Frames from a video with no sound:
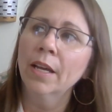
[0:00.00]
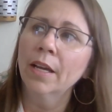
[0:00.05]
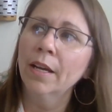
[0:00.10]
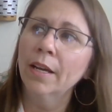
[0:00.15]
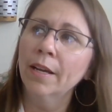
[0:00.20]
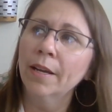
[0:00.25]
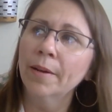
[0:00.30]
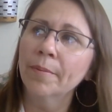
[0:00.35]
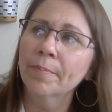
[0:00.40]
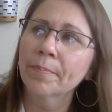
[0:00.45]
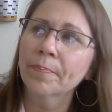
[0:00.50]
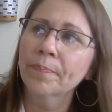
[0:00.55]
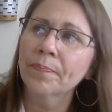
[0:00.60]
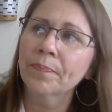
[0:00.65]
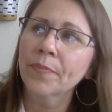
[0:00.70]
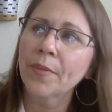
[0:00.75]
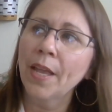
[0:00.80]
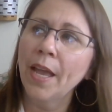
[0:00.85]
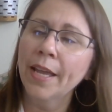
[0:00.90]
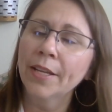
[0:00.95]

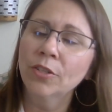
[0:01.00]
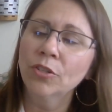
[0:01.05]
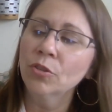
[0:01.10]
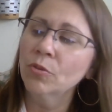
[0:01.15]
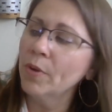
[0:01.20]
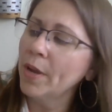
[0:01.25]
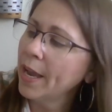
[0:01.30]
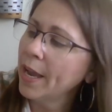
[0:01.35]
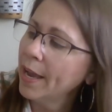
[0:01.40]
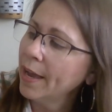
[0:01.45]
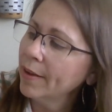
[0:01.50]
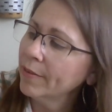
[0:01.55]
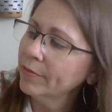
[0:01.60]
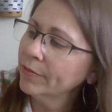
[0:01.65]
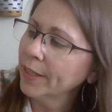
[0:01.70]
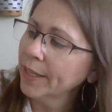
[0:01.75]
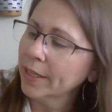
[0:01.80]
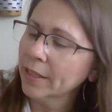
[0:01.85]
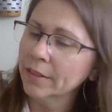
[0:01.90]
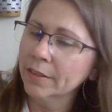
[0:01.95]
I do
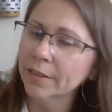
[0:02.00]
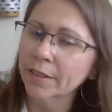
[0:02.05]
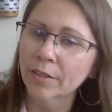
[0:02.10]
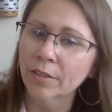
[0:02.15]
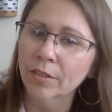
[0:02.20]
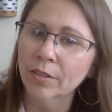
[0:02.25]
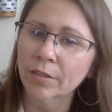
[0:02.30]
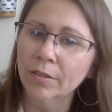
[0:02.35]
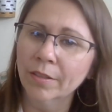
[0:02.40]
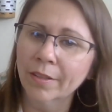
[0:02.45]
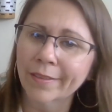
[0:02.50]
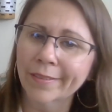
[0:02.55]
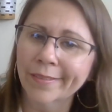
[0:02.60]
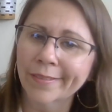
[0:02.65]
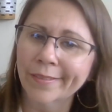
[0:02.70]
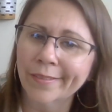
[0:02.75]
have like a little